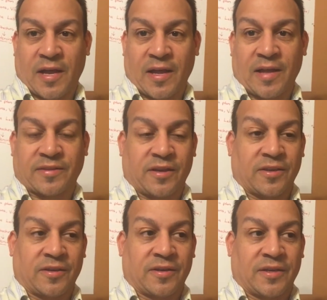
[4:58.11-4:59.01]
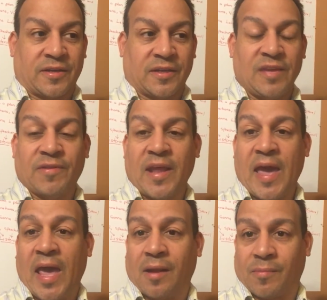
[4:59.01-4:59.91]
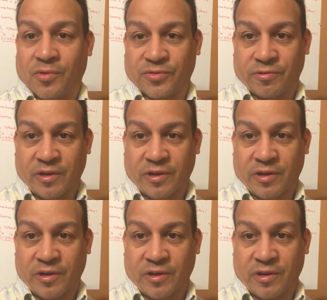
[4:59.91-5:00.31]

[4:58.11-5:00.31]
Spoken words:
I tell you, even animals